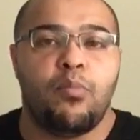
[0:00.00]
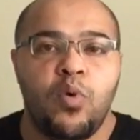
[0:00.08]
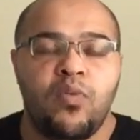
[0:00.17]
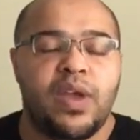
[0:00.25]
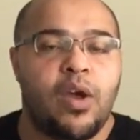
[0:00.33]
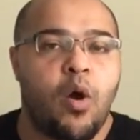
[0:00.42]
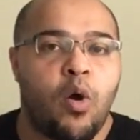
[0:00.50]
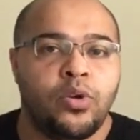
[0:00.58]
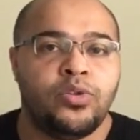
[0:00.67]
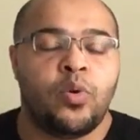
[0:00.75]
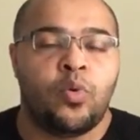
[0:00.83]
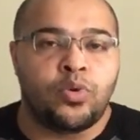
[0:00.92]
moving
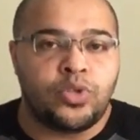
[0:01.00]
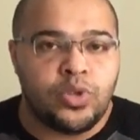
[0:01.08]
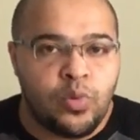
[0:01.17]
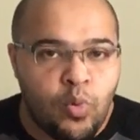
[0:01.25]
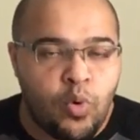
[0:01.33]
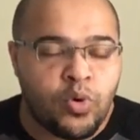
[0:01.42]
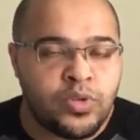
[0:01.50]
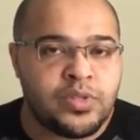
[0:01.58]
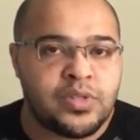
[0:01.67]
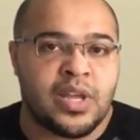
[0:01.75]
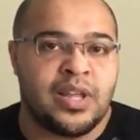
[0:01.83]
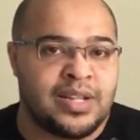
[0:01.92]
on or
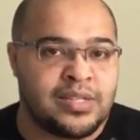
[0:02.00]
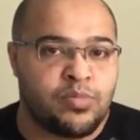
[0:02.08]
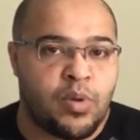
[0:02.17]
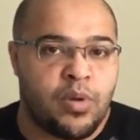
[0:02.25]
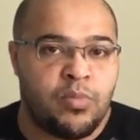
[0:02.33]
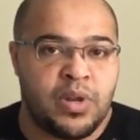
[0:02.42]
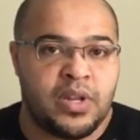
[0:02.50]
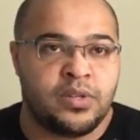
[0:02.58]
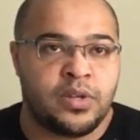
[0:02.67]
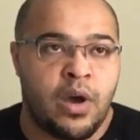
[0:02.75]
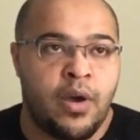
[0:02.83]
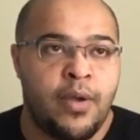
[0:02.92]
towards at this moment in
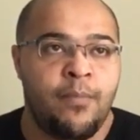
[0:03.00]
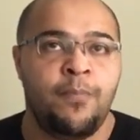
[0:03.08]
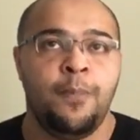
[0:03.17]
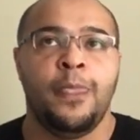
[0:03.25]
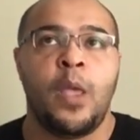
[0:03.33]
time,